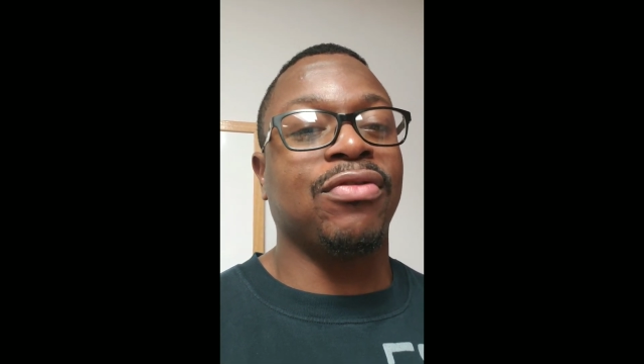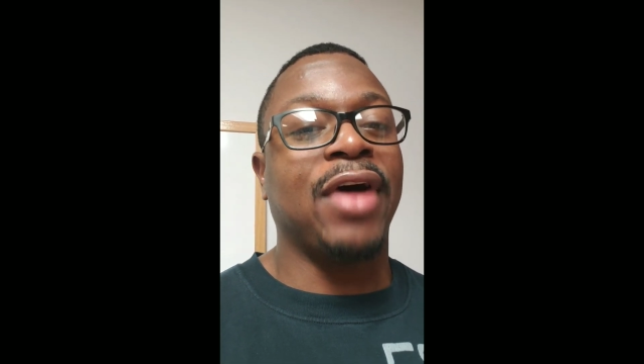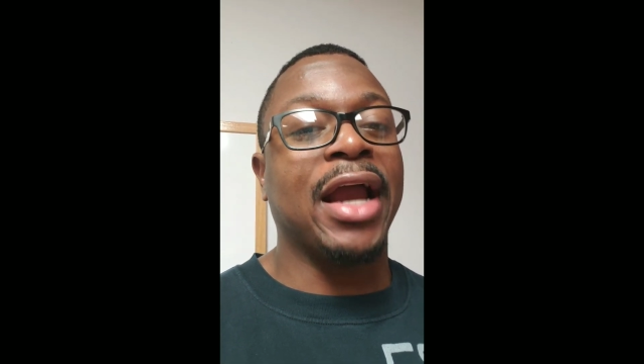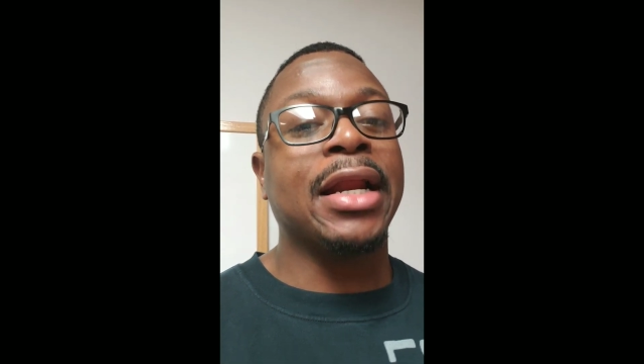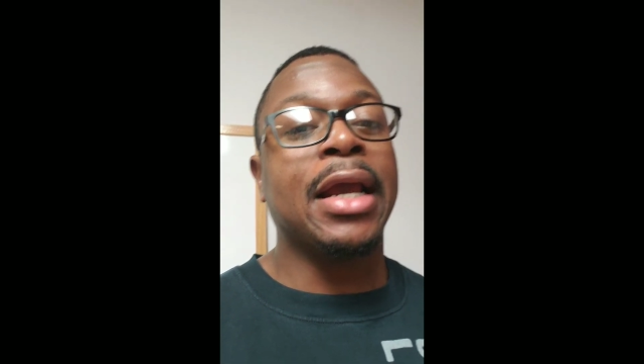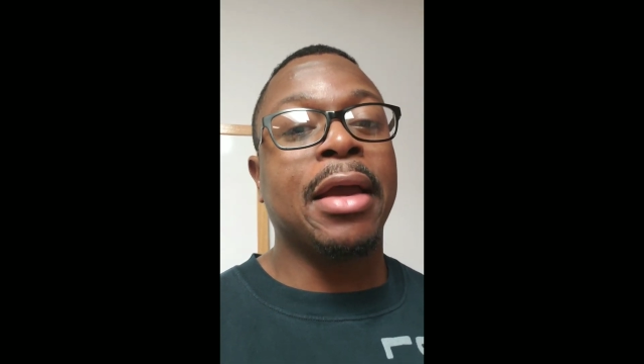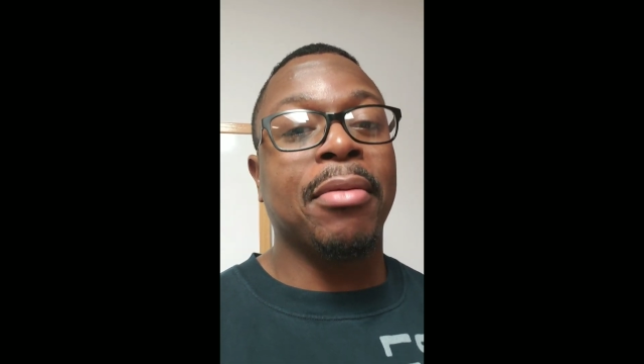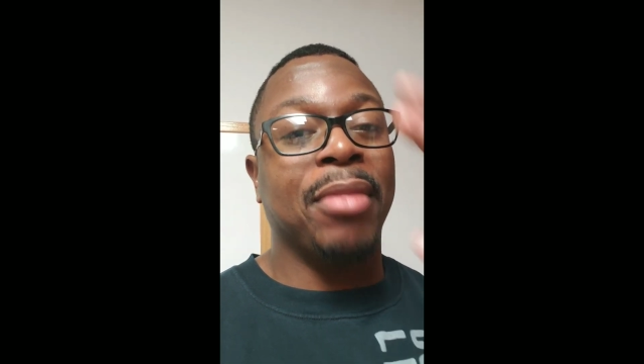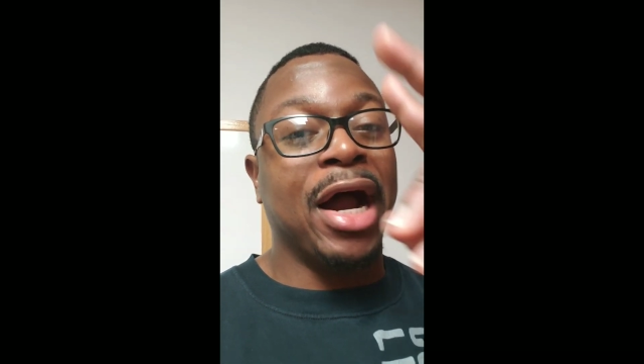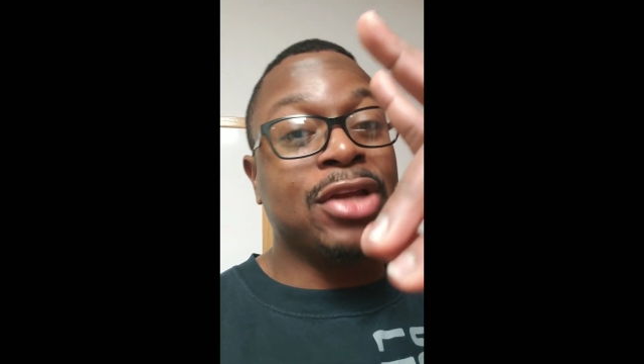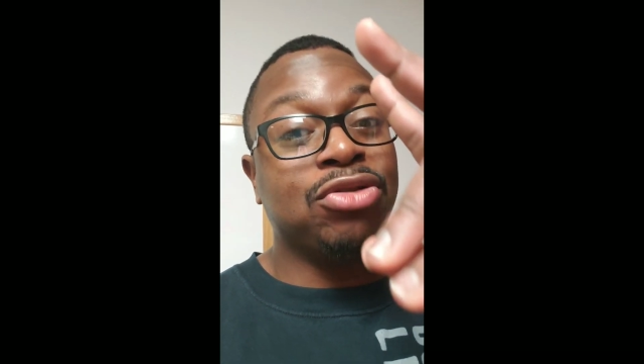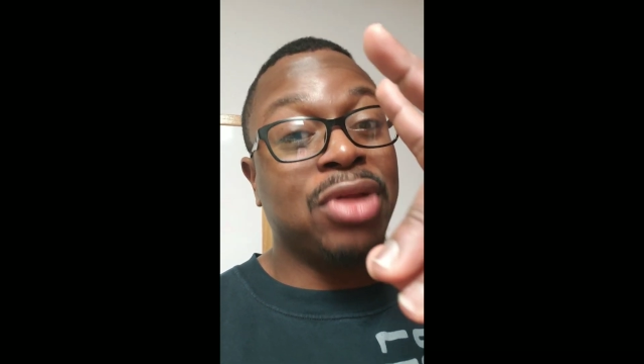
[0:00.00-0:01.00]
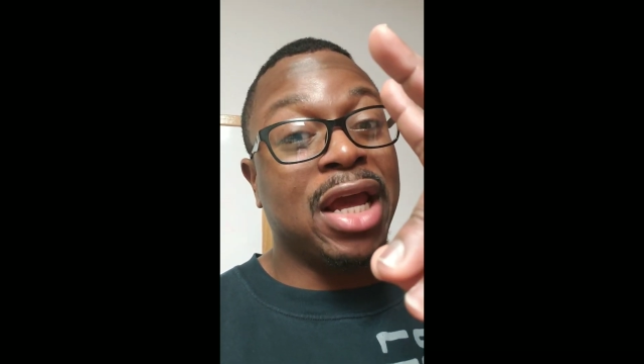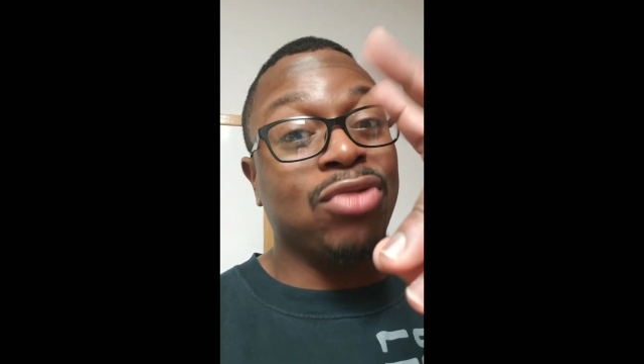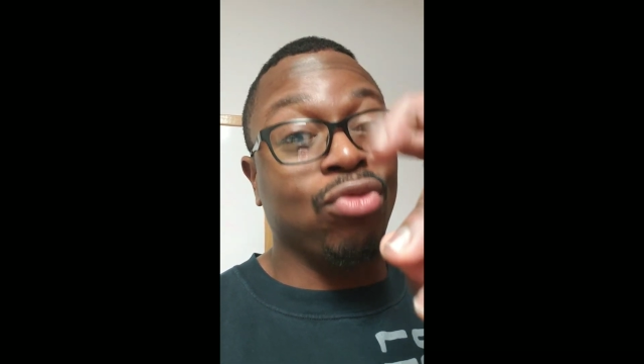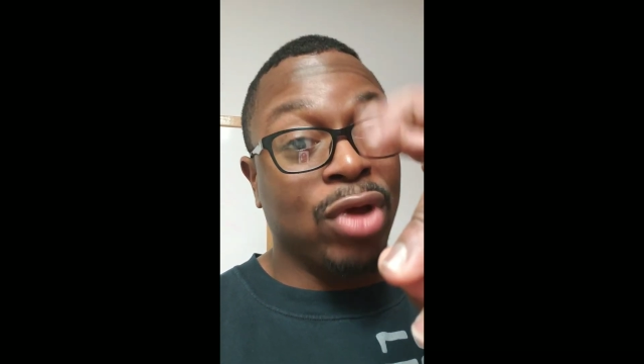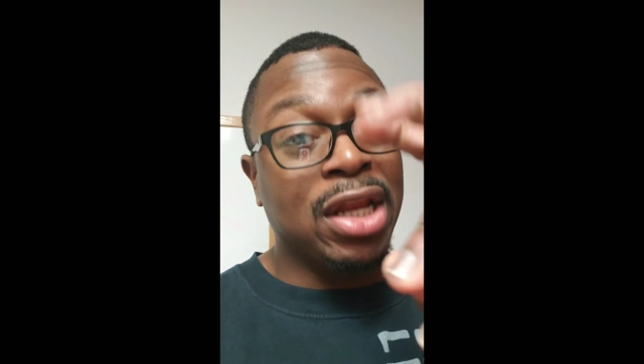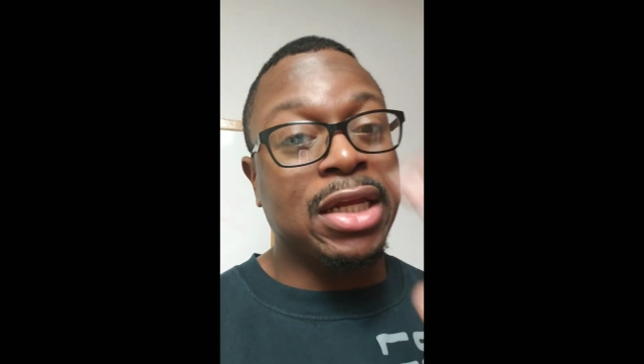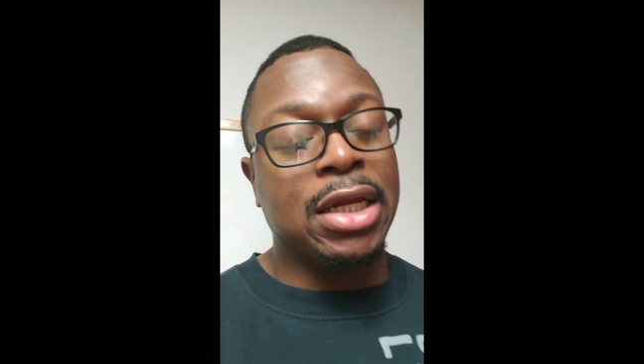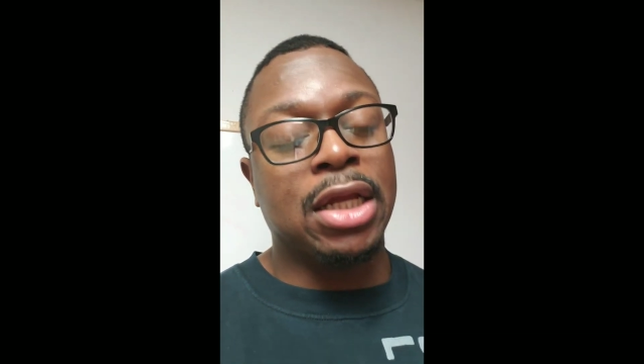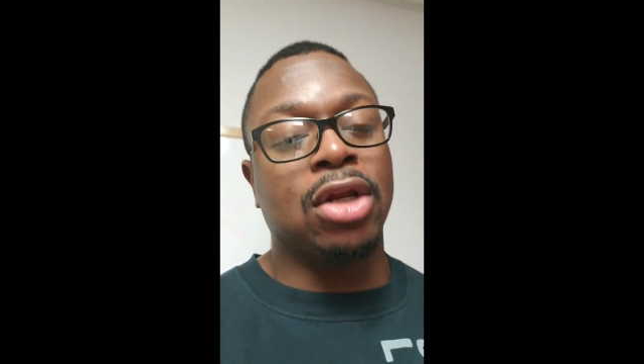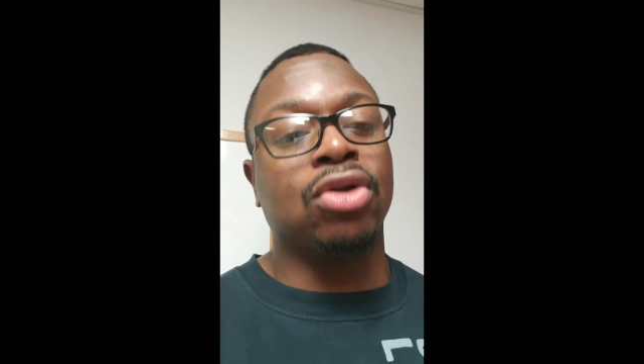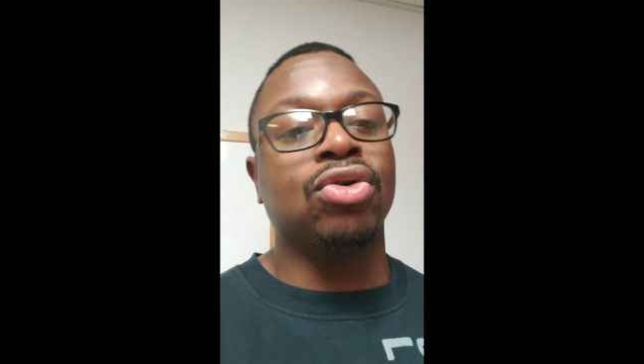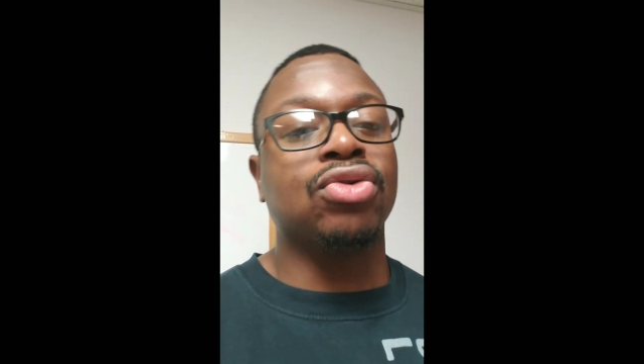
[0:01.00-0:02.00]
fight, mind you, that he really
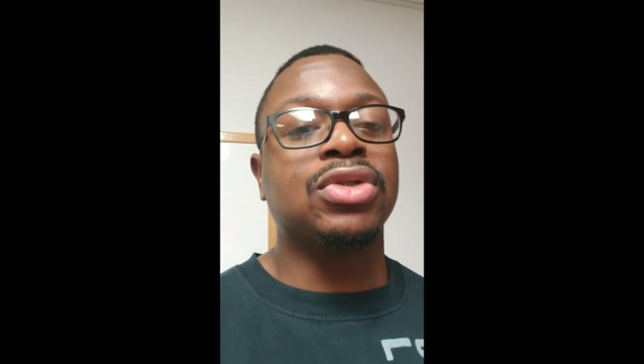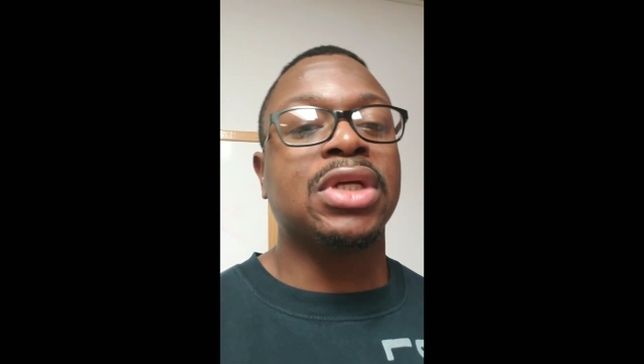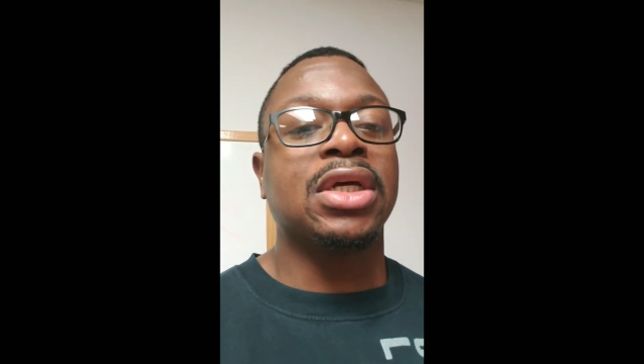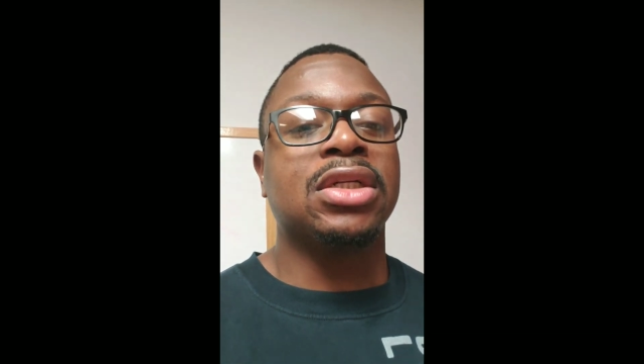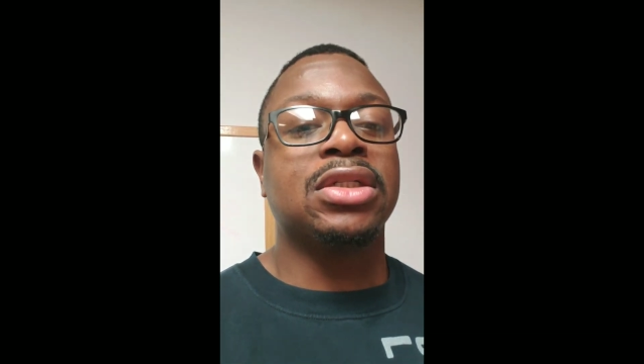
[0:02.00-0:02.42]
didn't lose,